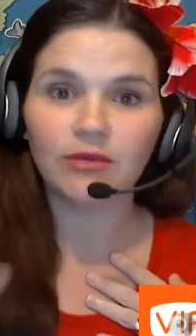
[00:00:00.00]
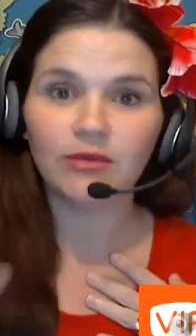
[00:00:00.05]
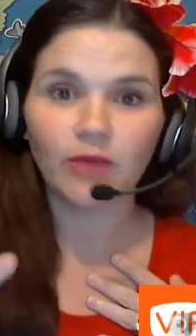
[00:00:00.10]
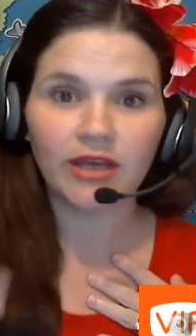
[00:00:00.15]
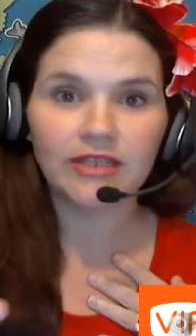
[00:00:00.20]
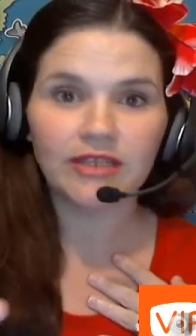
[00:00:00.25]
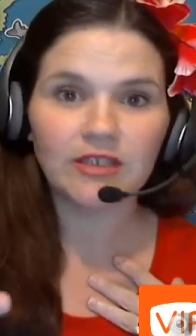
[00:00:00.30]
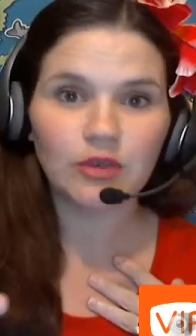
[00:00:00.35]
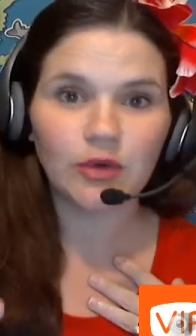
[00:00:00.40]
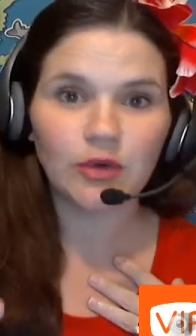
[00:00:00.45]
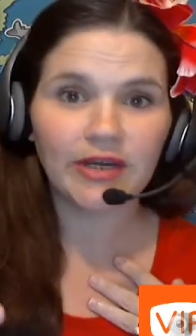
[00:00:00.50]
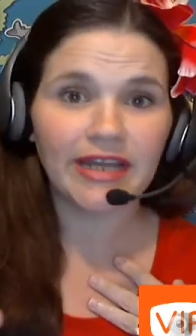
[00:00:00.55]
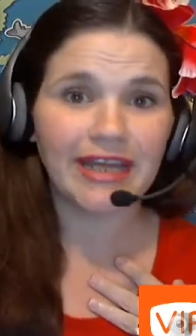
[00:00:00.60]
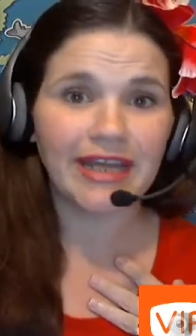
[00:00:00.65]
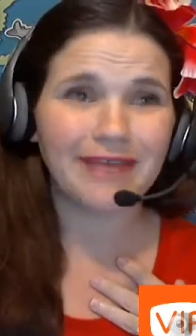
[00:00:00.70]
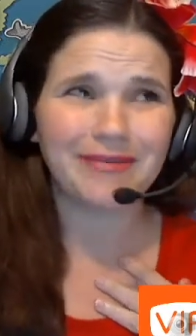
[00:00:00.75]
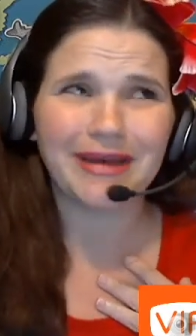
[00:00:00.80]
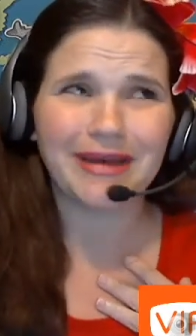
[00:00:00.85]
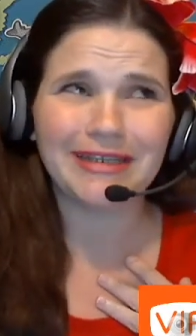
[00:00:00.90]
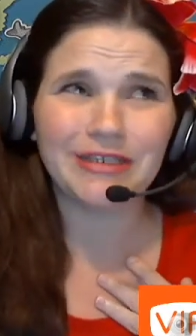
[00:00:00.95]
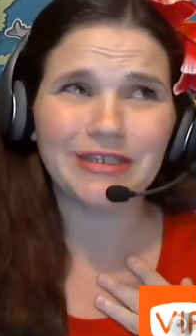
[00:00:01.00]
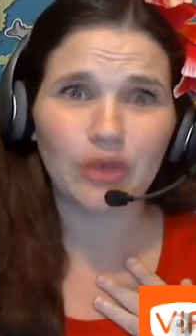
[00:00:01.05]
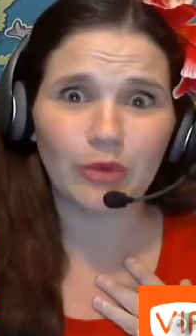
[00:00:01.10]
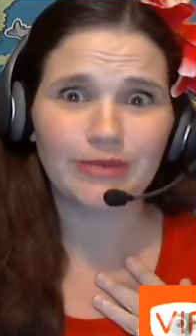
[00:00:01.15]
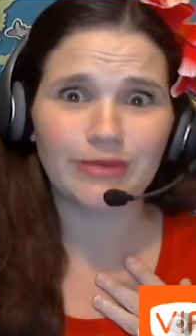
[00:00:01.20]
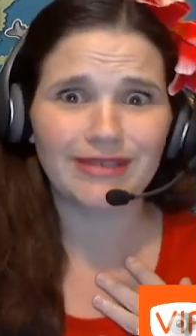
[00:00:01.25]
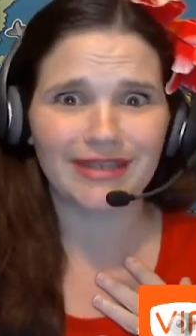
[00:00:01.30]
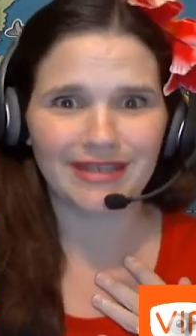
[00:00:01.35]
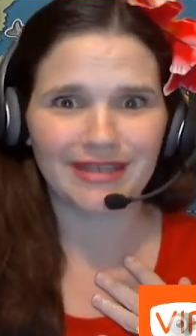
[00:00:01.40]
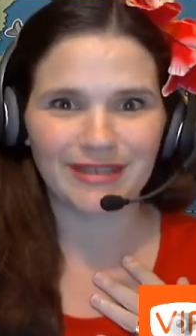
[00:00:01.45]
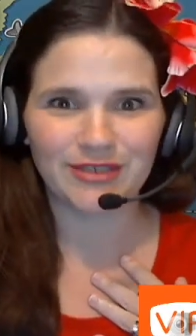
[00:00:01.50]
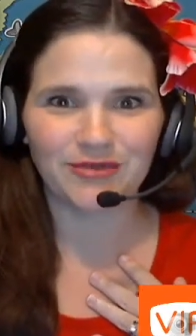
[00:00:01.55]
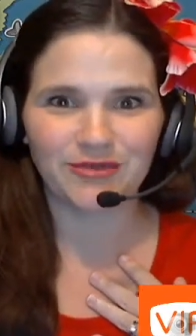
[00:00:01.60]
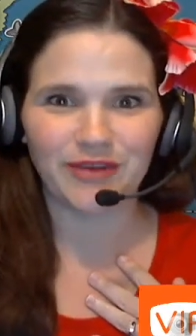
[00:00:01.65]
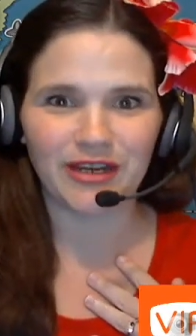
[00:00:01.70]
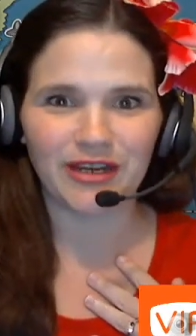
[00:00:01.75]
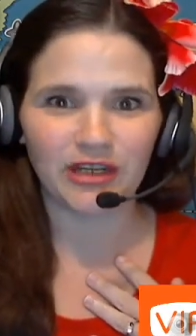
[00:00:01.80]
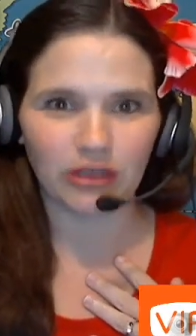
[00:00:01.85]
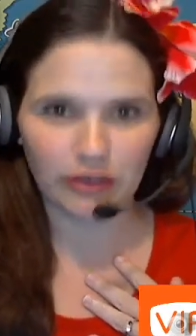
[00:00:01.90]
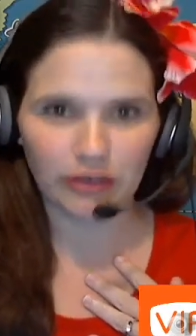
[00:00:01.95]
What is your name? I don't say this to
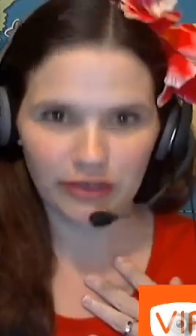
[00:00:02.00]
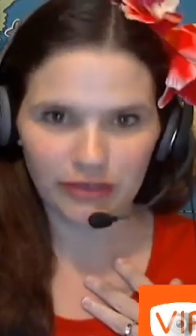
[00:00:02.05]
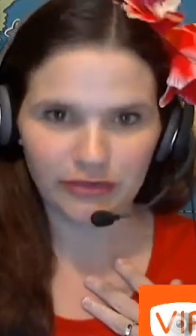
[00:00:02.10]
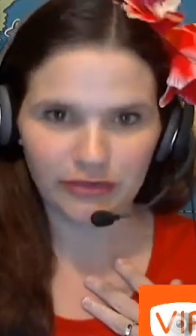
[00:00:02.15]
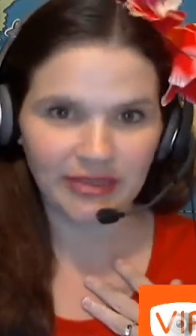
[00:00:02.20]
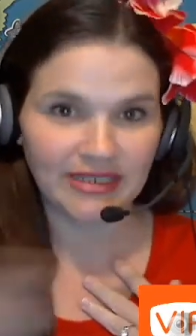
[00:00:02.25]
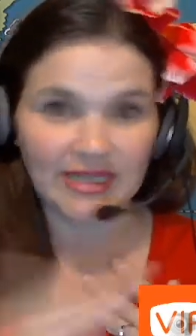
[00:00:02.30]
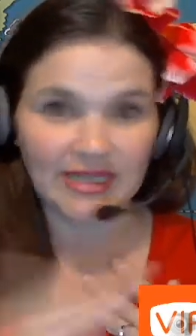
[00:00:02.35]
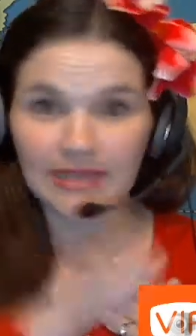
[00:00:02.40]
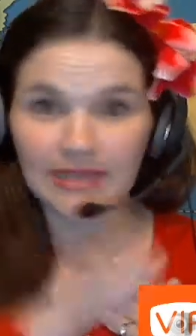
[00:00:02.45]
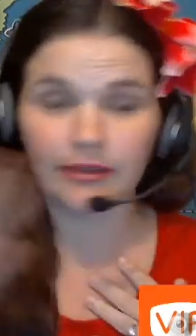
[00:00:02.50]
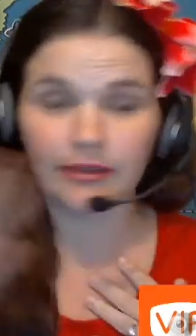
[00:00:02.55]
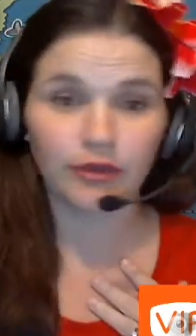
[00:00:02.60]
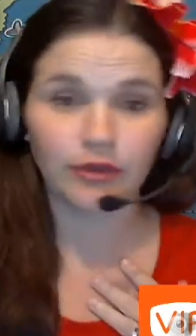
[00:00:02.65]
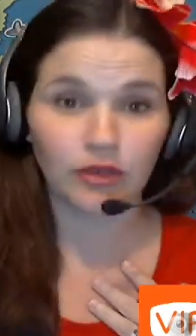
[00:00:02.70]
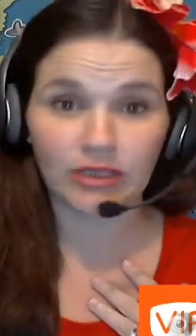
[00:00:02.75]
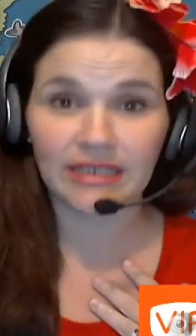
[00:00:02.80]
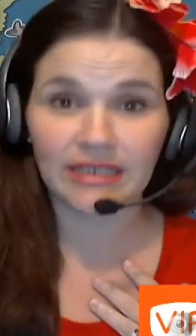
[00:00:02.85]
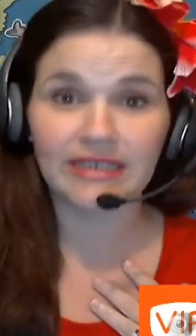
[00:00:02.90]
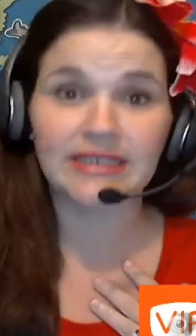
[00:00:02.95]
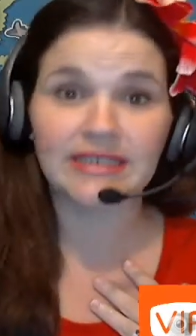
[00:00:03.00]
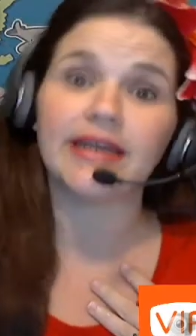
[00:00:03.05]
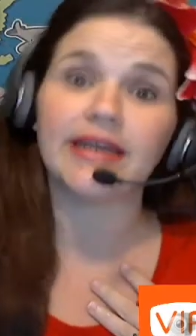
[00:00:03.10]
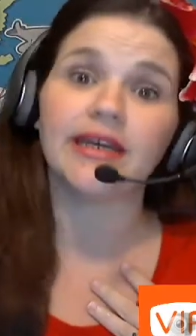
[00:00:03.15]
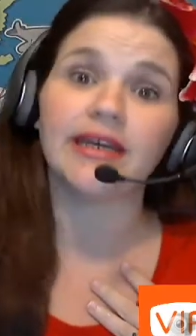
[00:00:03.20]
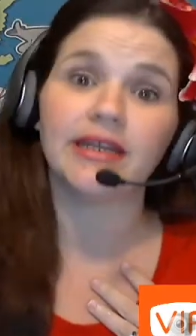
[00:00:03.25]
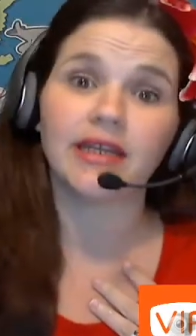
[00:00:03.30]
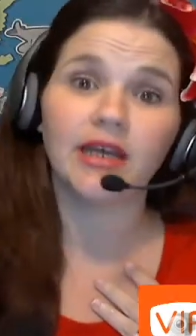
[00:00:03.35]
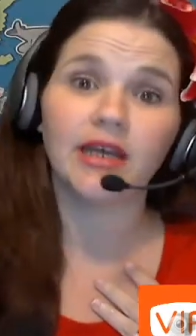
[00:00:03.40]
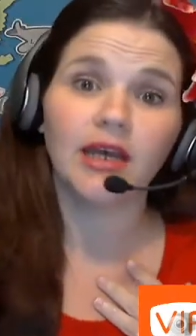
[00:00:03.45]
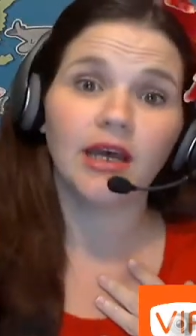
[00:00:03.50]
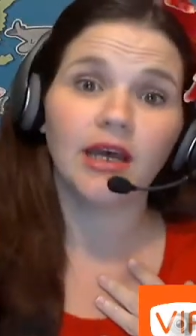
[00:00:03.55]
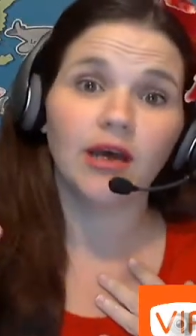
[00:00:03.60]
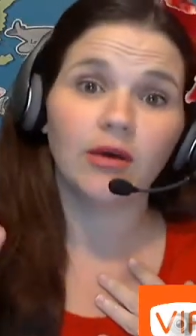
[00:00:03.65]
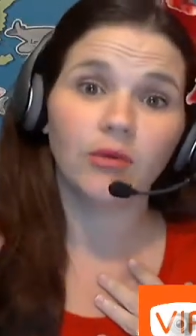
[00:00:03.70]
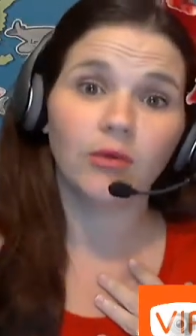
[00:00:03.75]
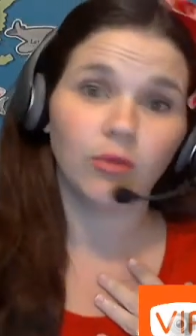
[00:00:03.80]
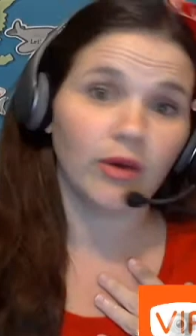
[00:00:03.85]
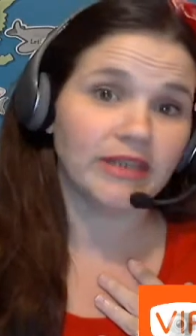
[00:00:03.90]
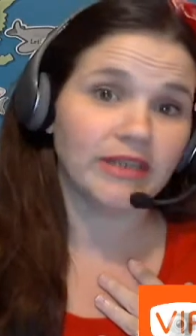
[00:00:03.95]
regular students. I literally say it
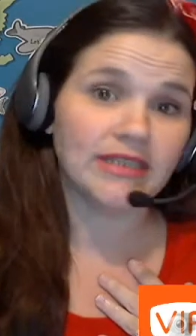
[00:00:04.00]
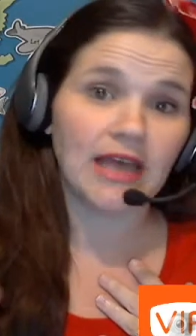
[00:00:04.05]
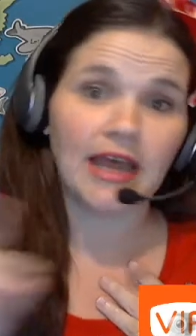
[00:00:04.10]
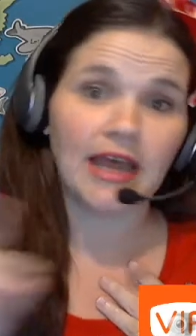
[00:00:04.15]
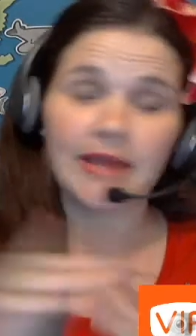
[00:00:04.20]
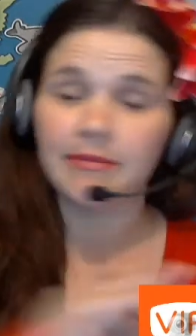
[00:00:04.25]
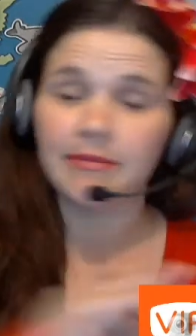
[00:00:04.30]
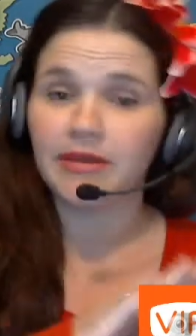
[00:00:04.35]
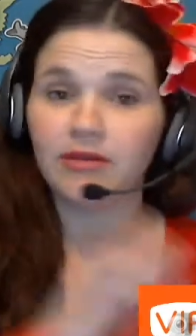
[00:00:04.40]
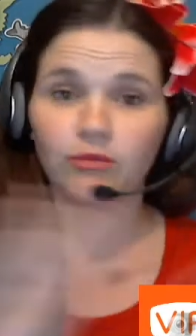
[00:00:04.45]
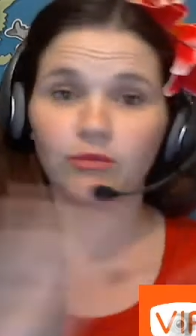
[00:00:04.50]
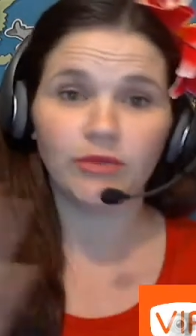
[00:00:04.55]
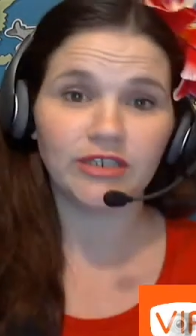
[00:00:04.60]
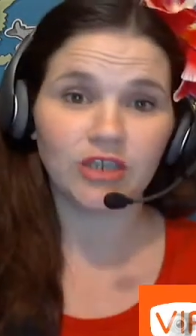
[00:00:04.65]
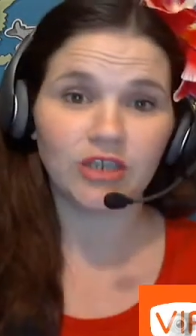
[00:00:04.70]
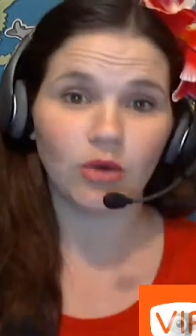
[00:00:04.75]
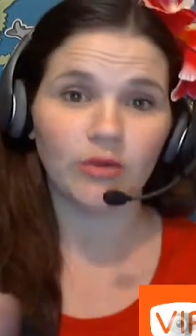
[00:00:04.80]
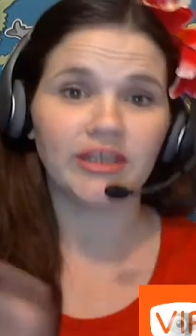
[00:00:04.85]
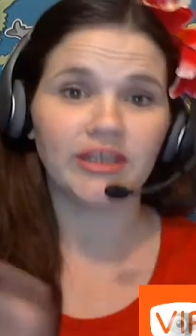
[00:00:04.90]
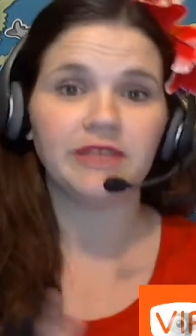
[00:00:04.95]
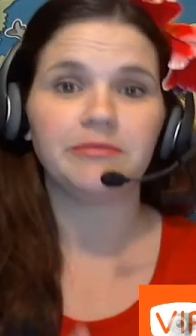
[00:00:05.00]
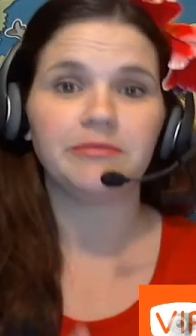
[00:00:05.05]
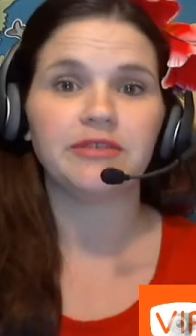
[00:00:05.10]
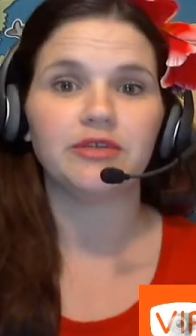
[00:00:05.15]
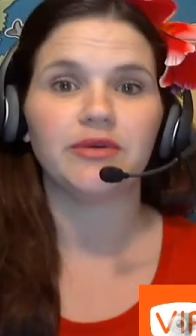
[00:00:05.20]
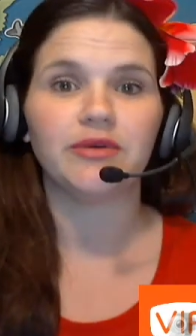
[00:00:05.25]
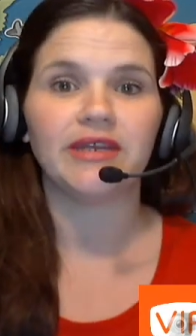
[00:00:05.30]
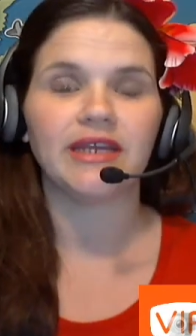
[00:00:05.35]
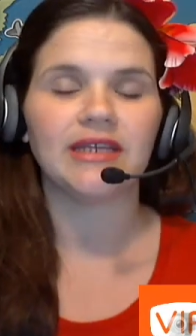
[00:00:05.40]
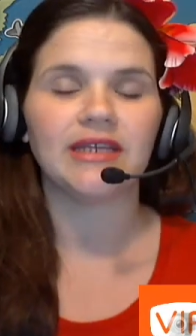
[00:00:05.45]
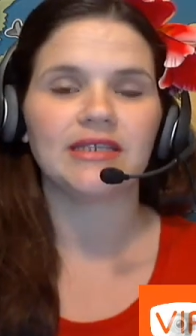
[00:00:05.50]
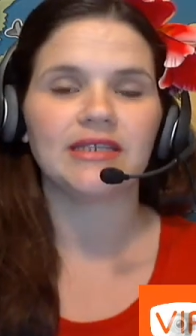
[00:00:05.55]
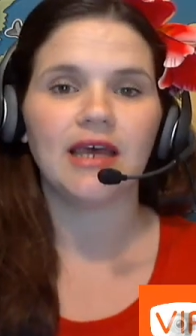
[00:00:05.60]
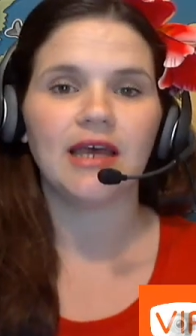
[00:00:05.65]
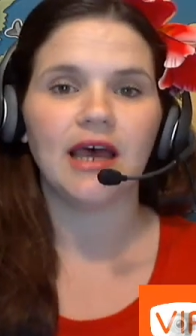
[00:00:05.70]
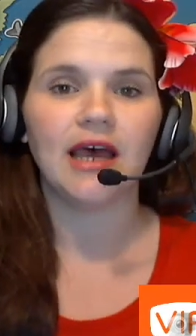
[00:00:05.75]
one time and we don't keep doing it.